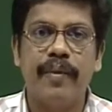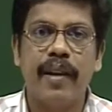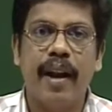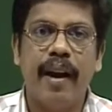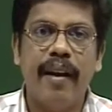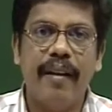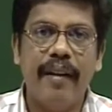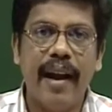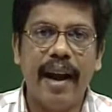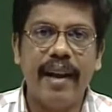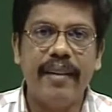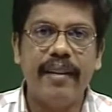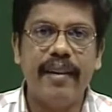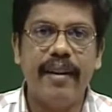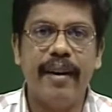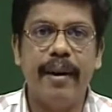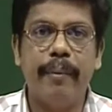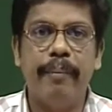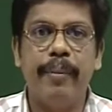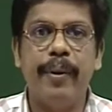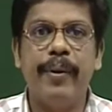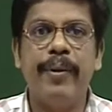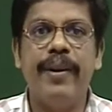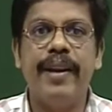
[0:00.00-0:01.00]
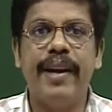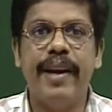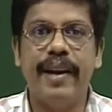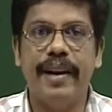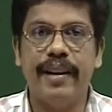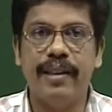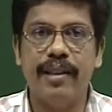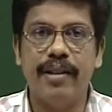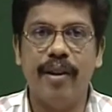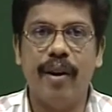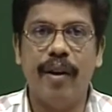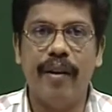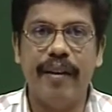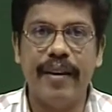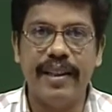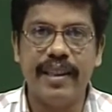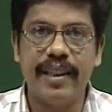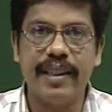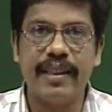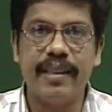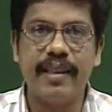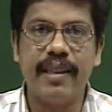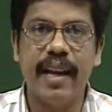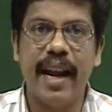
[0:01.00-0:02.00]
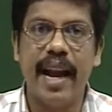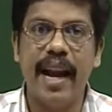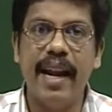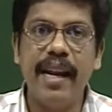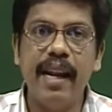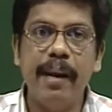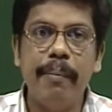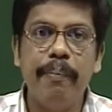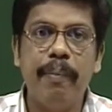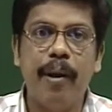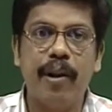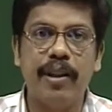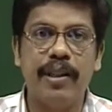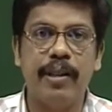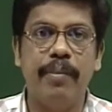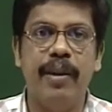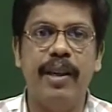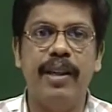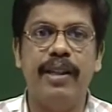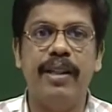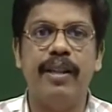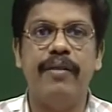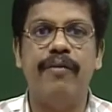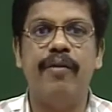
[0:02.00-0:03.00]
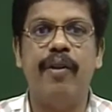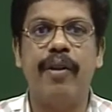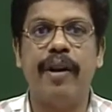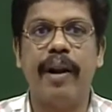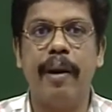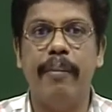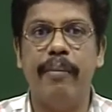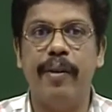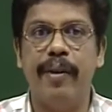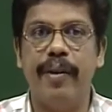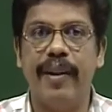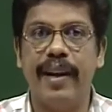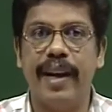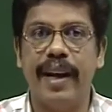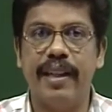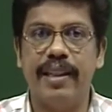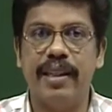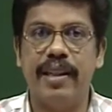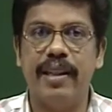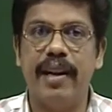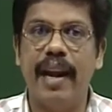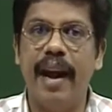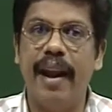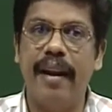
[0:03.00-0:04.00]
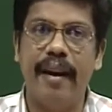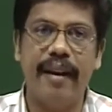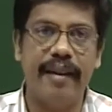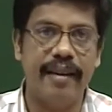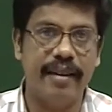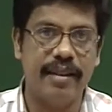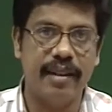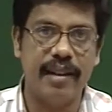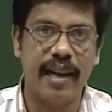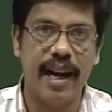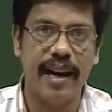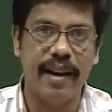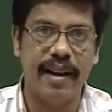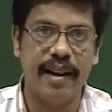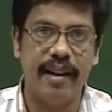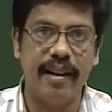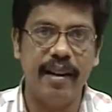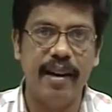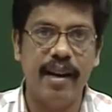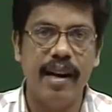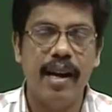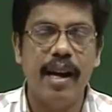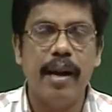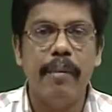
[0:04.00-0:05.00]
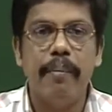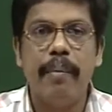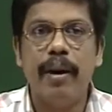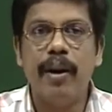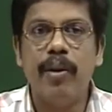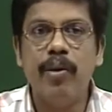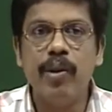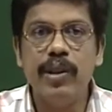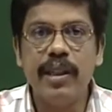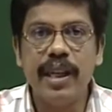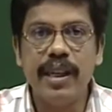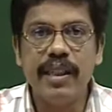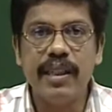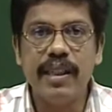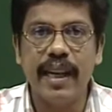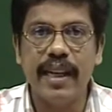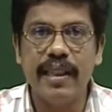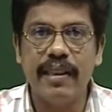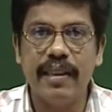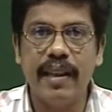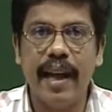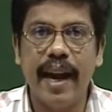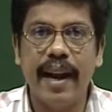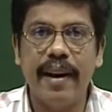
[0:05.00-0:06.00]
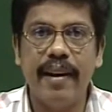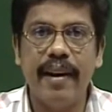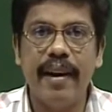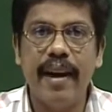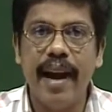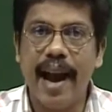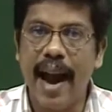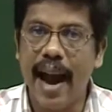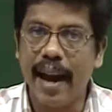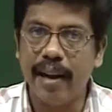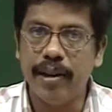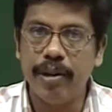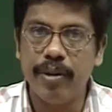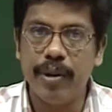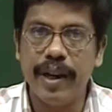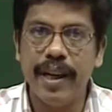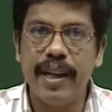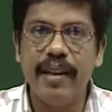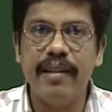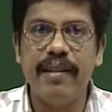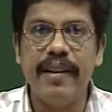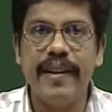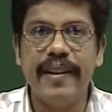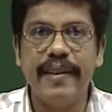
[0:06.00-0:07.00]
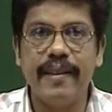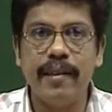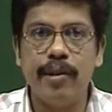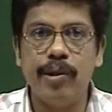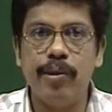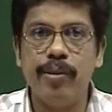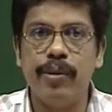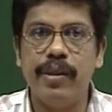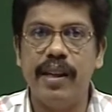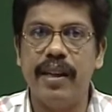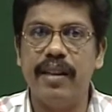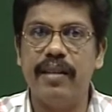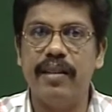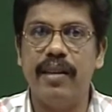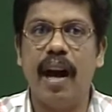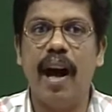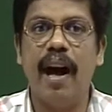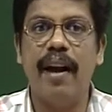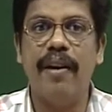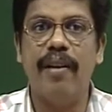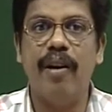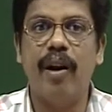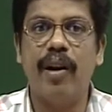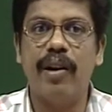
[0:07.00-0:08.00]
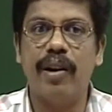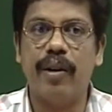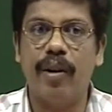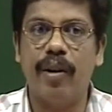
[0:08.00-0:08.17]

repudiates or rejects any possibility for communication and understanding. But Husserl says that actually these two things are not